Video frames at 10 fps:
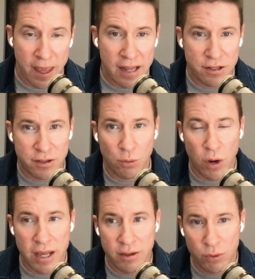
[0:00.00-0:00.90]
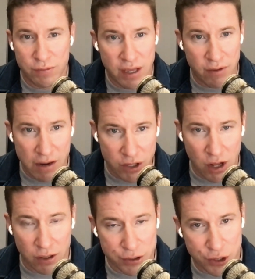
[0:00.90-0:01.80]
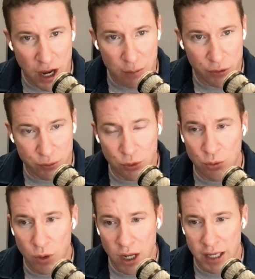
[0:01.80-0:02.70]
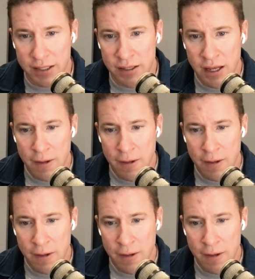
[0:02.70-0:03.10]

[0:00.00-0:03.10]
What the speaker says: And the way that we've given every dollar a job with Rule 1